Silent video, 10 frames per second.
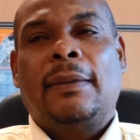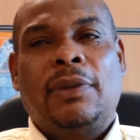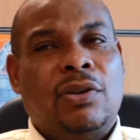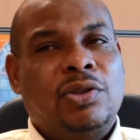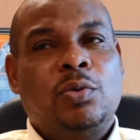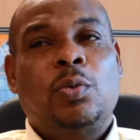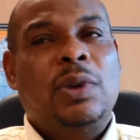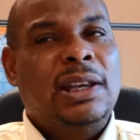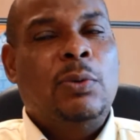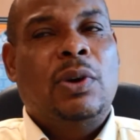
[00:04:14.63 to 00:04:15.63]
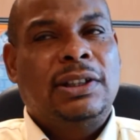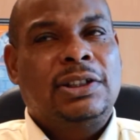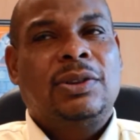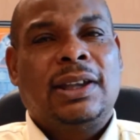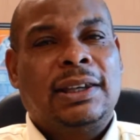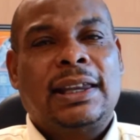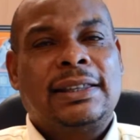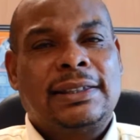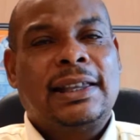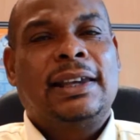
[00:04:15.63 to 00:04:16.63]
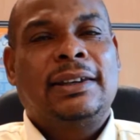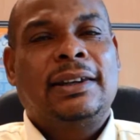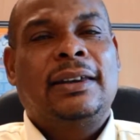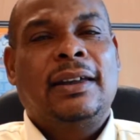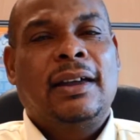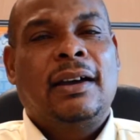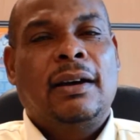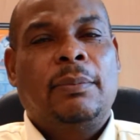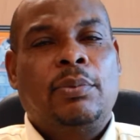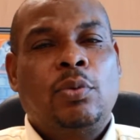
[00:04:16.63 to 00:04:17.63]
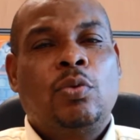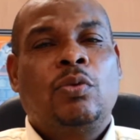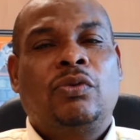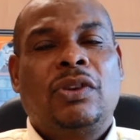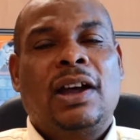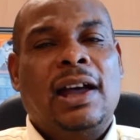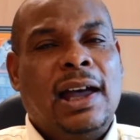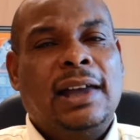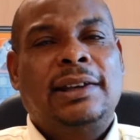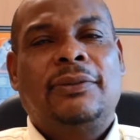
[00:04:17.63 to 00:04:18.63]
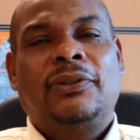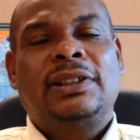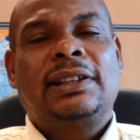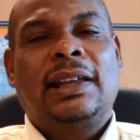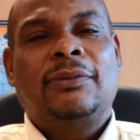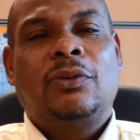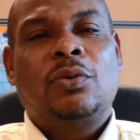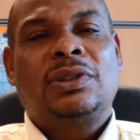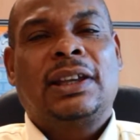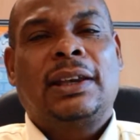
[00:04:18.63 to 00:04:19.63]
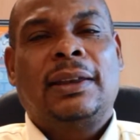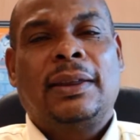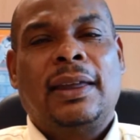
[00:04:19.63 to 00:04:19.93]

because we really wanted to get that standard approved at the 49th COTED.